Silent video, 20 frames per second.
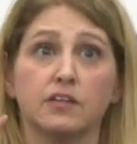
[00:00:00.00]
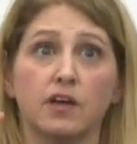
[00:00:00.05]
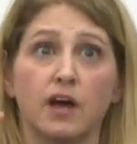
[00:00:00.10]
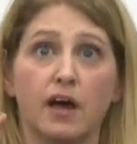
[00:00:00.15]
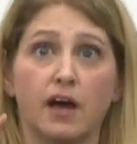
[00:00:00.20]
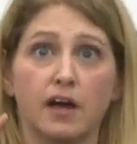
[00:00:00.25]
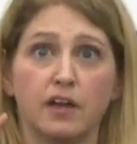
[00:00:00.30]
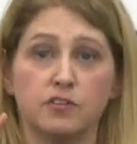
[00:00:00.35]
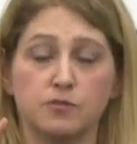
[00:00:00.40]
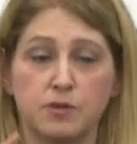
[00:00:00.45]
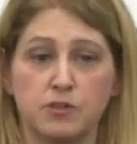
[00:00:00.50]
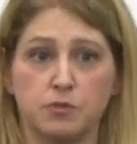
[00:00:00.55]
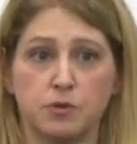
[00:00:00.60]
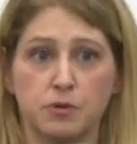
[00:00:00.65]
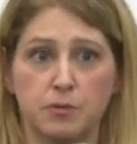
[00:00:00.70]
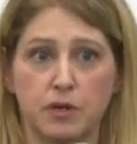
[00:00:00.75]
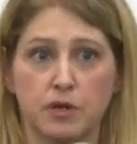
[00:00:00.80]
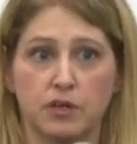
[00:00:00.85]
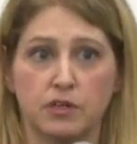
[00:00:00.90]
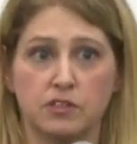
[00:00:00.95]
uh, Spaceport
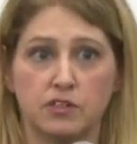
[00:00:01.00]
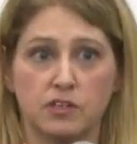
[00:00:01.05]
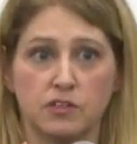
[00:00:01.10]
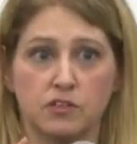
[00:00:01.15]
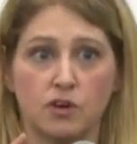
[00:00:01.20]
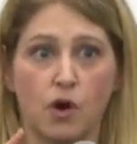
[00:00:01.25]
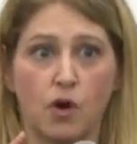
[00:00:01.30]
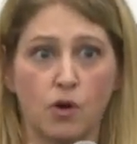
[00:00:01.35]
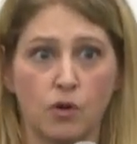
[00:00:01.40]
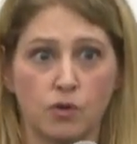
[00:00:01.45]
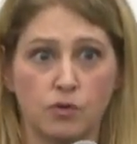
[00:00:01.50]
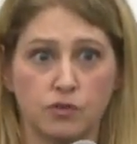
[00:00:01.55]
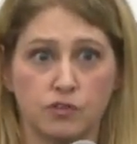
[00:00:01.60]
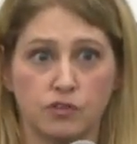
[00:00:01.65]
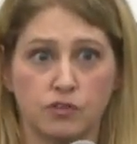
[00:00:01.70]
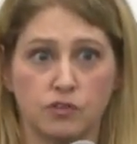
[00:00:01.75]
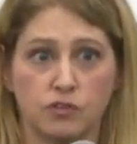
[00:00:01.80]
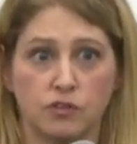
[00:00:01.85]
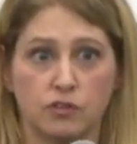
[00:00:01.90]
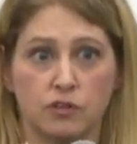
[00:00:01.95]
America does
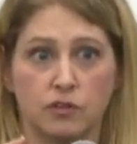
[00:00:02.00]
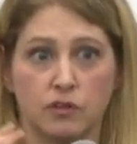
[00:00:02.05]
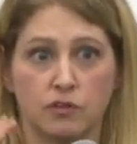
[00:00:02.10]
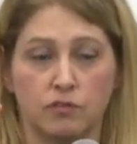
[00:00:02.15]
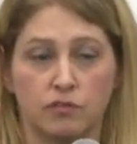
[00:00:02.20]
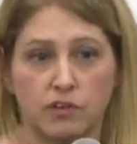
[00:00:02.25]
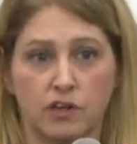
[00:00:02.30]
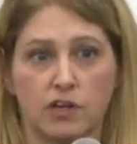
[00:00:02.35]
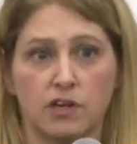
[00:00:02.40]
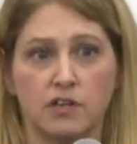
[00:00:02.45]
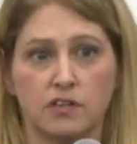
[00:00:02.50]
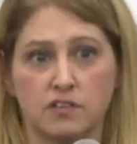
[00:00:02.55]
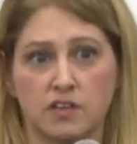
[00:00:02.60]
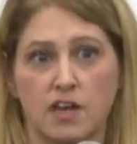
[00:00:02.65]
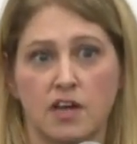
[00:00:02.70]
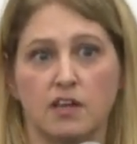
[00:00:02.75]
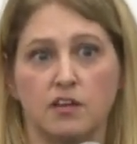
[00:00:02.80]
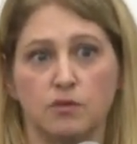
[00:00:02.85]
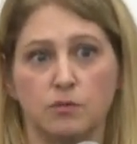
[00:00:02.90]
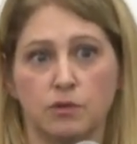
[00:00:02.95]
host various
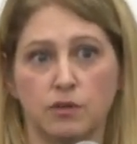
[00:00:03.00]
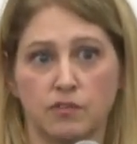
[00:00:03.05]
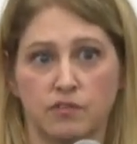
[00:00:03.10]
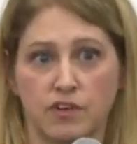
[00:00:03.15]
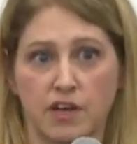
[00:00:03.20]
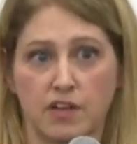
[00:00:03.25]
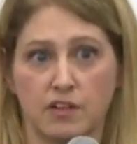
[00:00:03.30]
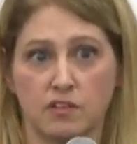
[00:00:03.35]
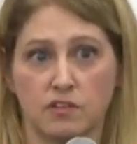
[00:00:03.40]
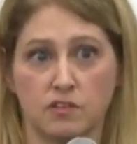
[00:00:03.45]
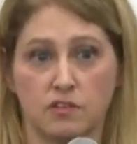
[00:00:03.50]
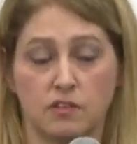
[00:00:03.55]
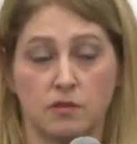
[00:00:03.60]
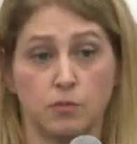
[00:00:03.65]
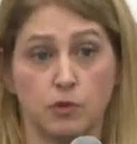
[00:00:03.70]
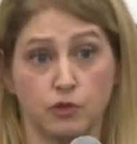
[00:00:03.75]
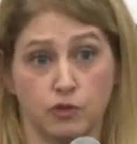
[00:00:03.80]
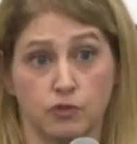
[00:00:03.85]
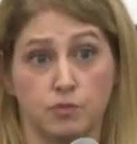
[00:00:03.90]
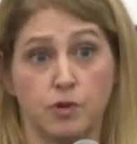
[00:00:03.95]
annual events, the
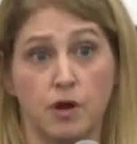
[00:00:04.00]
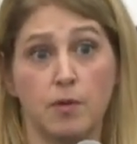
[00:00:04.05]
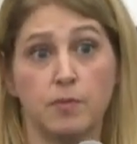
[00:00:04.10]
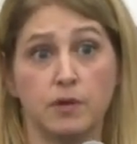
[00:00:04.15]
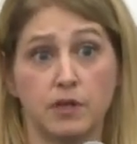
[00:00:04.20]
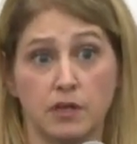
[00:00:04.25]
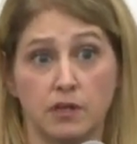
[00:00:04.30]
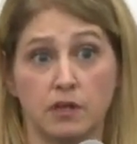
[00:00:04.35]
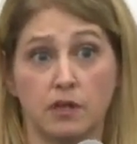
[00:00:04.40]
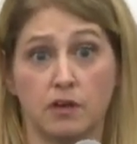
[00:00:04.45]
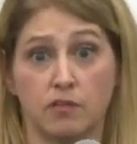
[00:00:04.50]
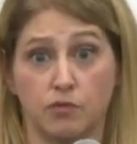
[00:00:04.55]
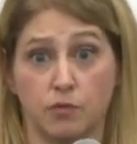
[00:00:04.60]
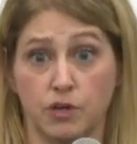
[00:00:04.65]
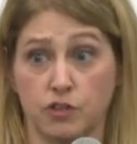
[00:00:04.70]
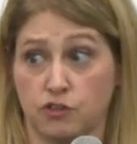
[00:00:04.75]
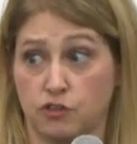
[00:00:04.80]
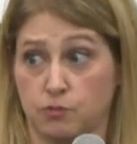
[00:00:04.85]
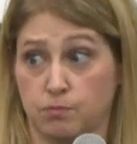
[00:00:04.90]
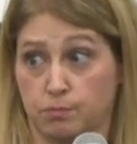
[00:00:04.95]
most prominent of
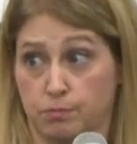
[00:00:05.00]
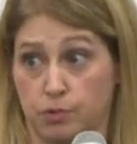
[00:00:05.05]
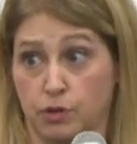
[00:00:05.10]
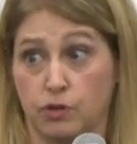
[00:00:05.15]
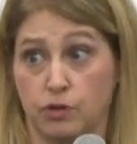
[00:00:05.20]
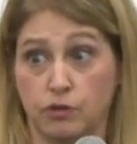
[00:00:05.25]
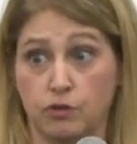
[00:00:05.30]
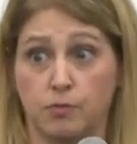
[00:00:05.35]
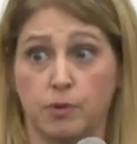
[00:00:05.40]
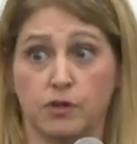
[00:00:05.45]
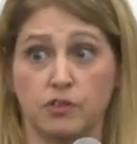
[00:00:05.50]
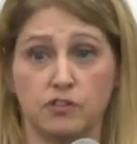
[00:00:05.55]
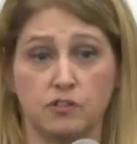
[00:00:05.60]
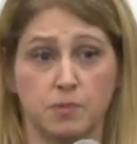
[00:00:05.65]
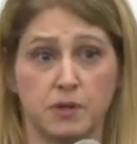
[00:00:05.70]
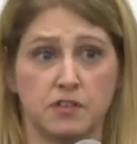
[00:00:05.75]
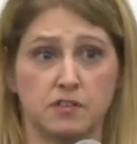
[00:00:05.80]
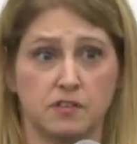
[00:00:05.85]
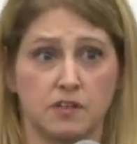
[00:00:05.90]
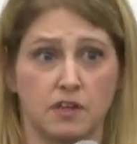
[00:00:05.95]
which Purdue
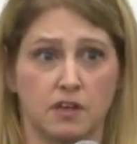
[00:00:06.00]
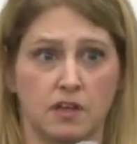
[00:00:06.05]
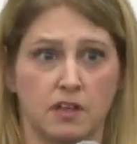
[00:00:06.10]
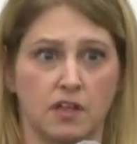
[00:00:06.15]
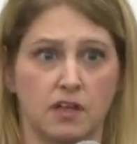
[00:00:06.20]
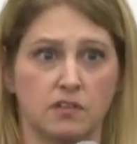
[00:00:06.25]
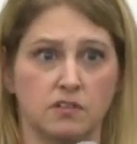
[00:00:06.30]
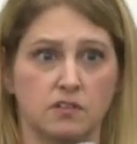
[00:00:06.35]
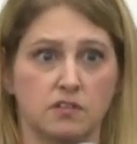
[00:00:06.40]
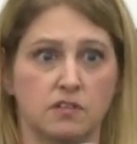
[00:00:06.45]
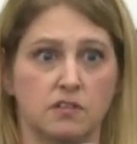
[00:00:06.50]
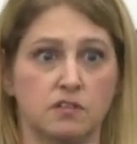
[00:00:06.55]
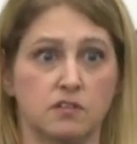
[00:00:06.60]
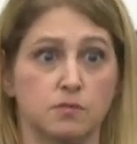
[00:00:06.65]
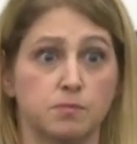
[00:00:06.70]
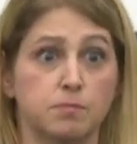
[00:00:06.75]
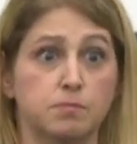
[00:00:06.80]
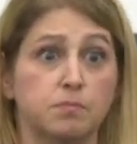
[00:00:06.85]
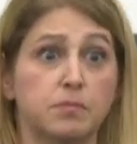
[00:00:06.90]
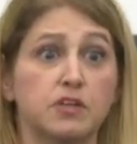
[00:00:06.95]
participates in, and that's the
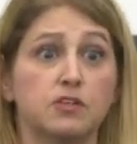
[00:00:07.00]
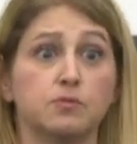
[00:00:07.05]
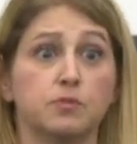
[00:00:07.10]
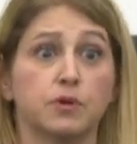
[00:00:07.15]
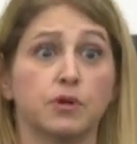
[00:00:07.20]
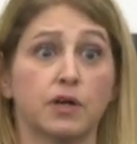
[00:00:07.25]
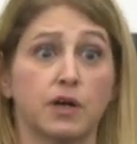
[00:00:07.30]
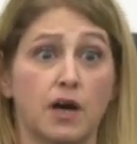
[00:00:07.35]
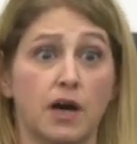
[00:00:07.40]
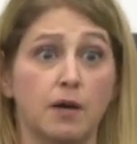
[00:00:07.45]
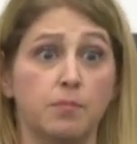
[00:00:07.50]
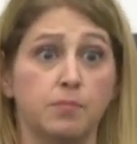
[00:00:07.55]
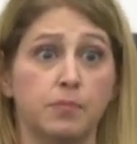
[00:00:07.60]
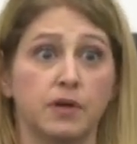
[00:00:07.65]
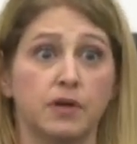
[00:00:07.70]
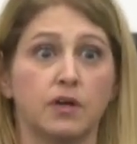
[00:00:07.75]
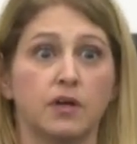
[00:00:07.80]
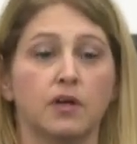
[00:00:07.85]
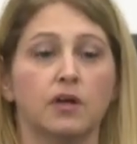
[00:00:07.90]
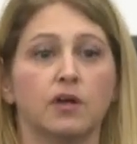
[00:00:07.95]
Spaceport Cup,
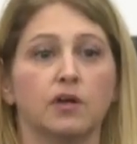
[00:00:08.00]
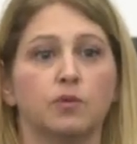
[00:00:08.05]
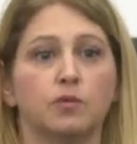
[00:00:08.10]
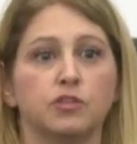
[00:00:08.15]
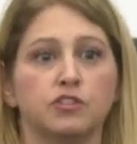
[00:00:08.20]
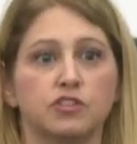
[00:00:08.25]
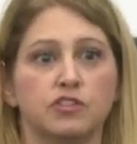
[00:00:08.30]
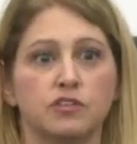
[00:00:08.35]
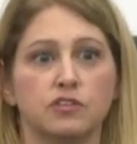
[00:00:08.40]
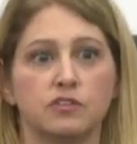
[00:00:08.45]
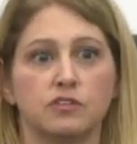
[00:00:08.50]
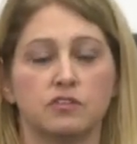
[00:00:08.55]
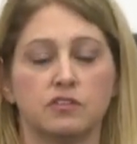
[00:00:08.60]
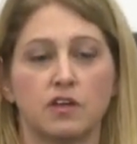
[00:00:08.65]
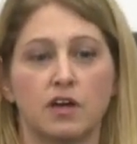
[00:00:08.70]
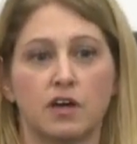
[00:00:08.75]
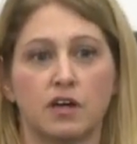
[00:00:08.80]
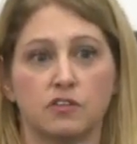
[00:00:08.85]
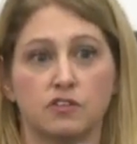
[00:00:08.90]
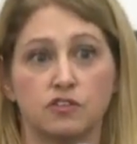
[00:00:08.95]
which is
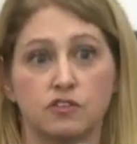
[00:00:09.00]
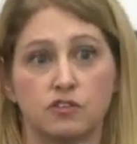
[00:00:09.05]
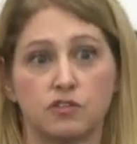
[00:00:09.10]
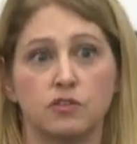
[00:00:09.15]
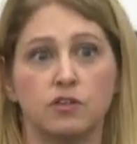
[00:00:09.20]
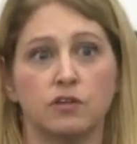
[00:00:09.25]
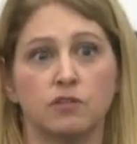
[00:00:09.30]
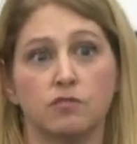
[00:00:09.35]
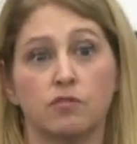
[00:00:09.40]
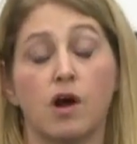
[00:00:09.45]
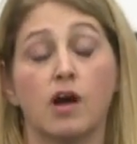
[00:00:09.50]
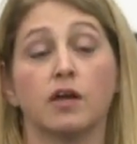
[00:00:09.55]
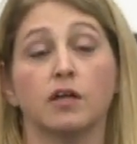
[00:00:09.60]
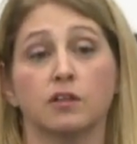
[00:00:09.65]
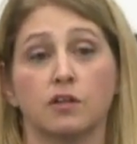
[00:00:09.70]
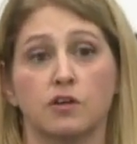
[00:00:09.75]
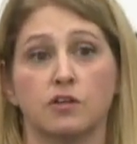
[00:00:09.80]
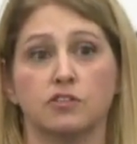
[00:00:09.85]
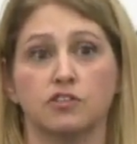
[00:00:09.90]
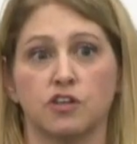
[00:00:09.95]
a student rocket
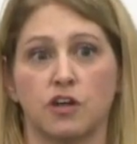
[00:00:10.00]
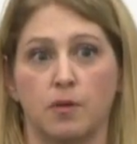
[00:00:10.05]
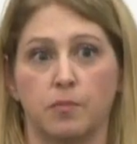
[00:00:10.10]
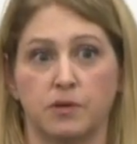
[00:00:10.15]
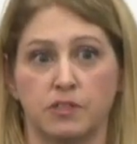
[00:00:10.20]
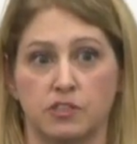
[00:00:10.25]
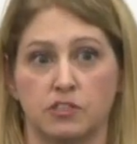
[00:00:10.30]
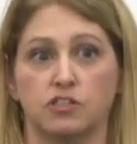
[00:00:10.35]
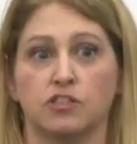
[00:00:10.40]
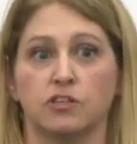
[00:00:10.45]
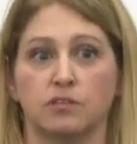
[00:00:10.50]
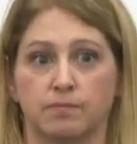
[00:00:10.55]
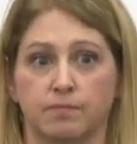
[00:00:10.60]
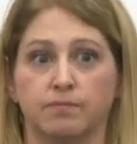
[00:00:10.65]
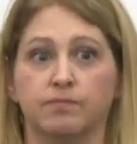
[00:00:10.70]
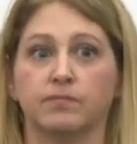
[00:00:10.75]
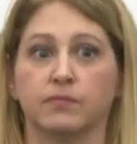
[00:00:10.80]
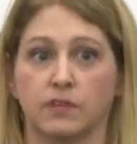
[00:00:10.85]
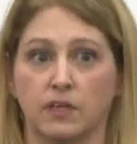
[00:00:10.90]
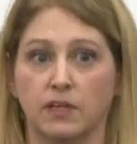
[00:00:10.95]
launch competition.
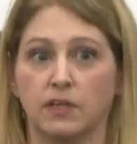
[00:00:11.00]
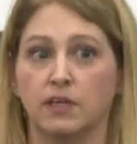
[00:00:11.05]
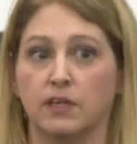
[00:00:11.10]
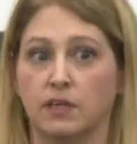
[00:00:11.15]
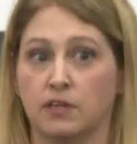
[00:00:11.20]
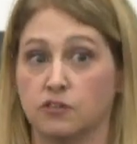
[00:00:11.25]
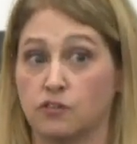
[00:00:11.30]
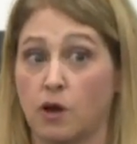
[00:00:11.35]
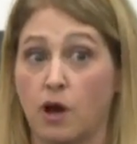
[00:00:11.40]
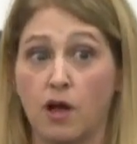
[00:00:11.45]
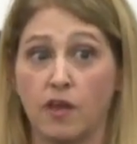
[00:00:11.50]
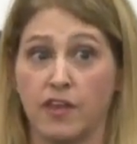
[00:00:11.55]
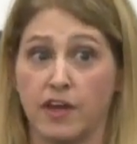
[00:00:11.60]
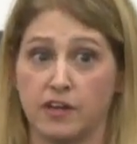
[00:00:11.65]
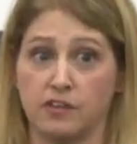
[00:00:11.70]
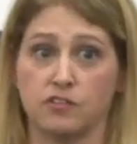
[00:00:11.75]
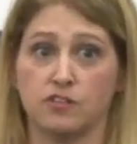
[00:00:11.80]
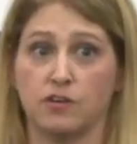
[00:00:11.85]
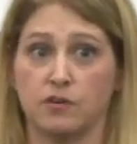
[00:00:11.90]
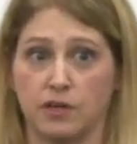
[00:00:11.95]
So all that
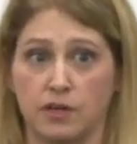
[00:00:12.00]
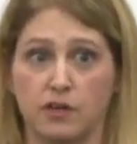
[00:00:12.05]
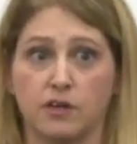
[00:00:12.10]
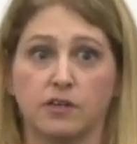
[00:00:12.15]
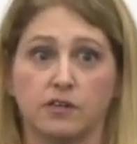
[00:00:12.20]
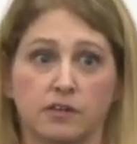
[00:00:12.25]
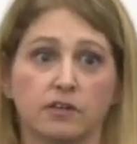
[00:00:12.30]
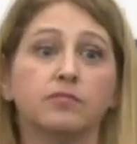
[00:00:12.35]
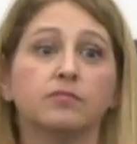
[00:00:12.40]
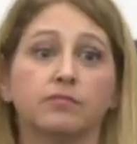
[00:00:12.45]
is going on.